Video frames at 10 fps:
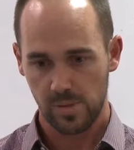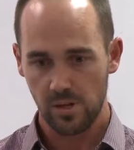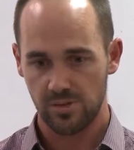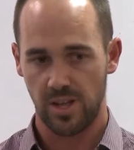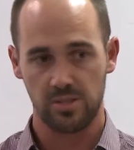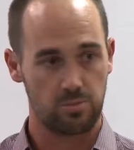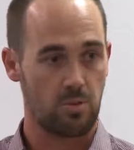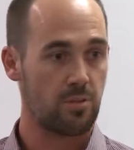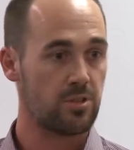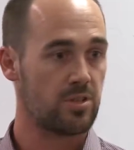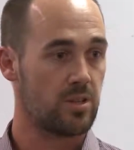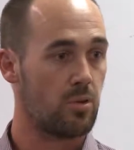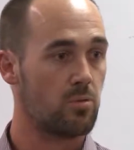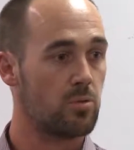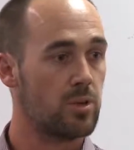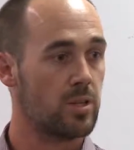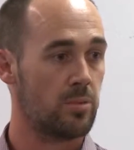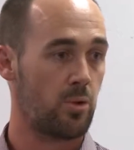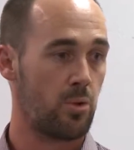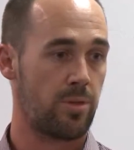So that's obviously a really
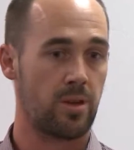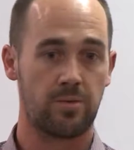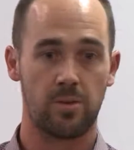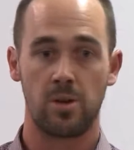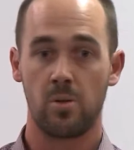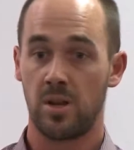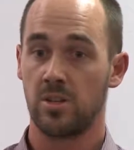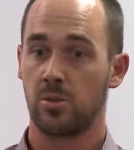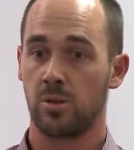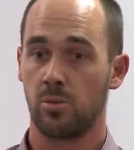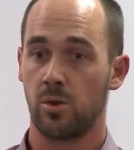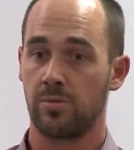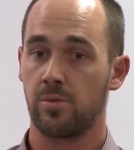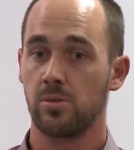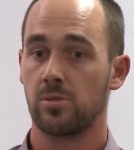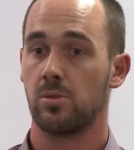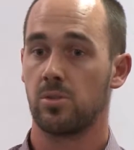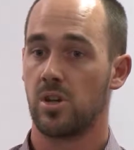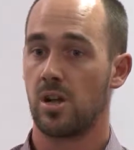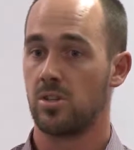important thing for anyone entering the workforce or
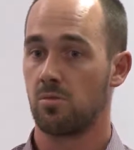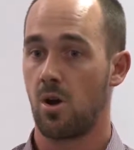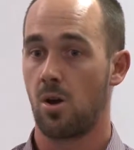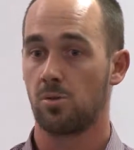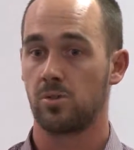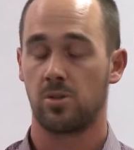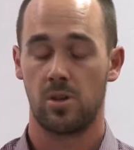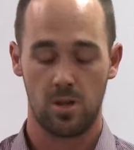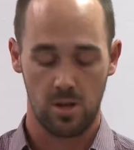changing roles.